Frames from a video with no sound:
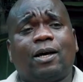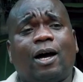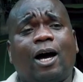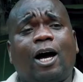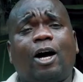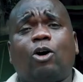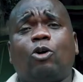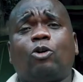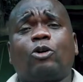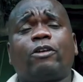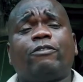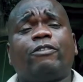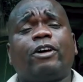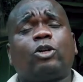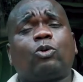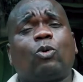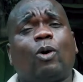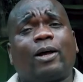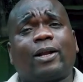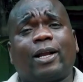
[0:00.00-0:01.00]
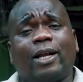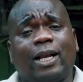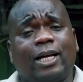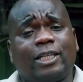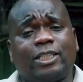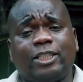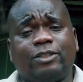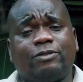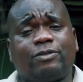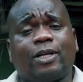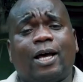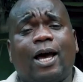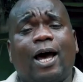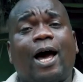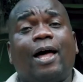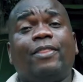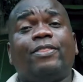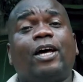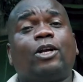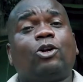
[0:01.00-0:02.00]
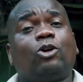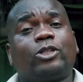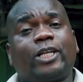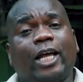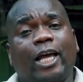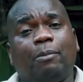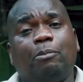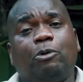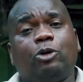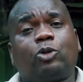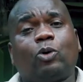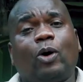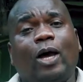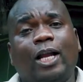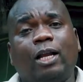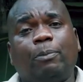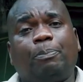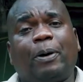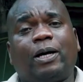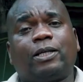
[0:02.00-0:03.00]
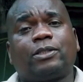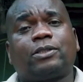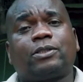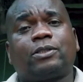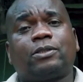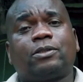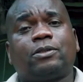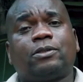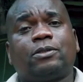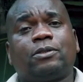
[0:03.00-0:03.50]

or even to our relatives. And they're not able to help us.